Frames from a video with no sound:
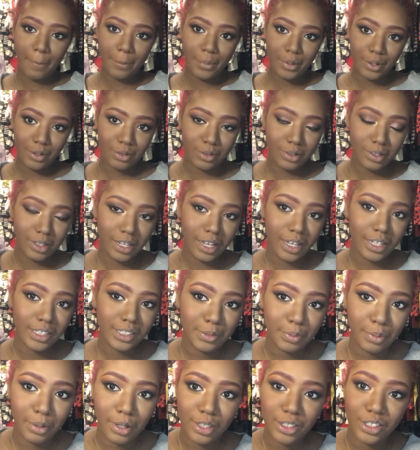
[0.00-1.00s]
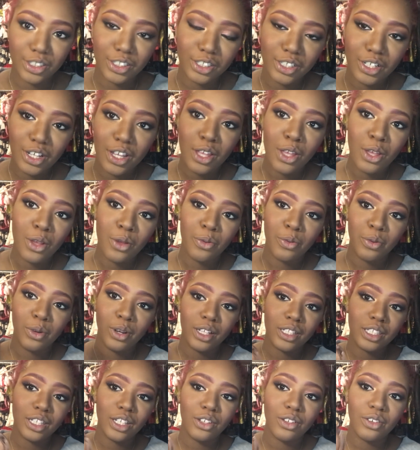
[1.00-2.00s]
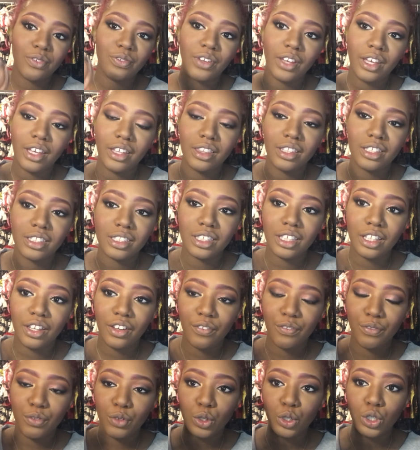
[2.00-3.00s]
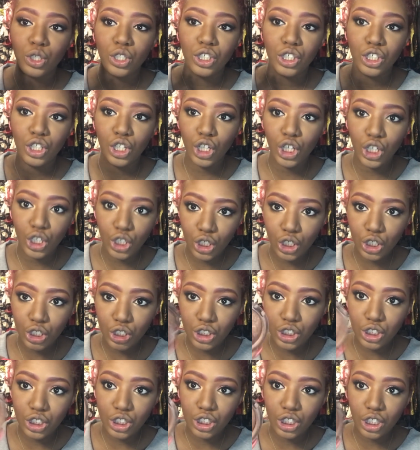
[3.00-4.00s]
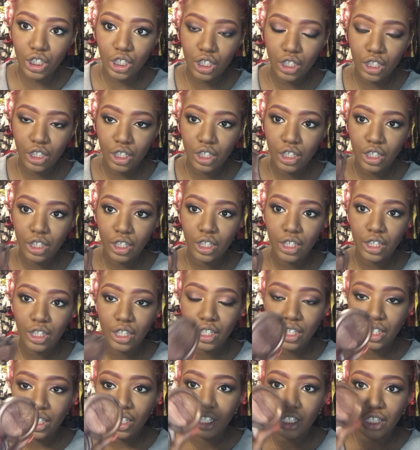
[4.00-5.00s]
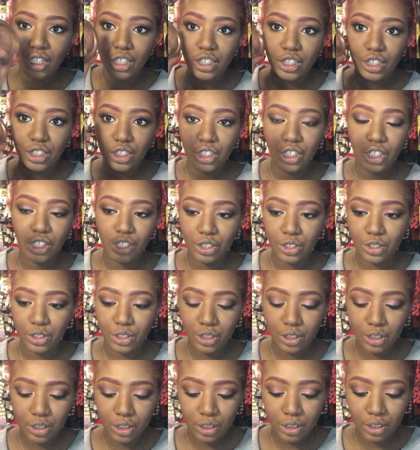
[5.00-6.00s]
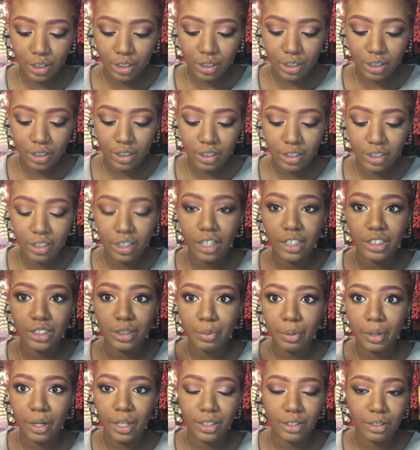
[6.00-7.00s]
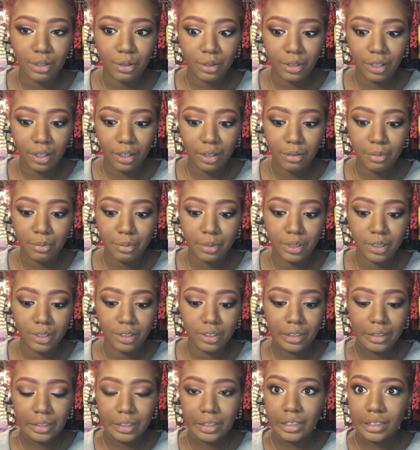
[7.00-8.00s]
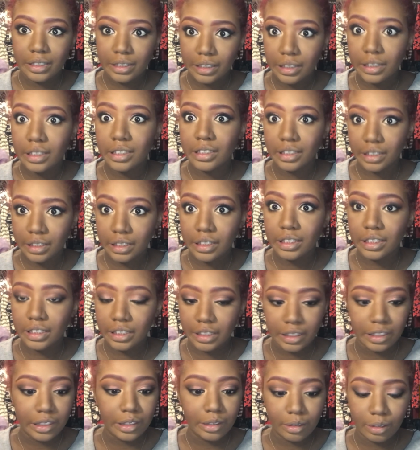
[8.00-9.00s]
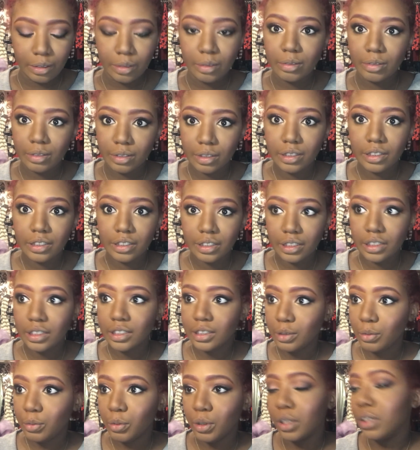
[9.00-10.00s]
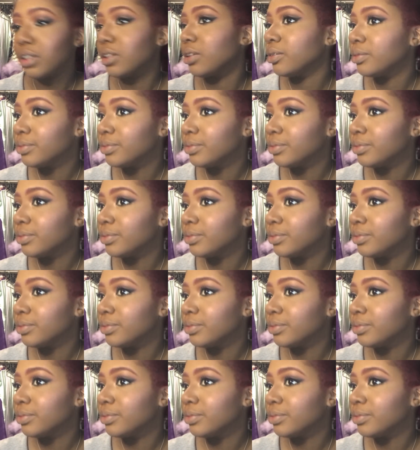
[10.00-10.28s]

mineralized bronzer. When I tell you I've had this thing for years. I should probably throw it out, but it still works.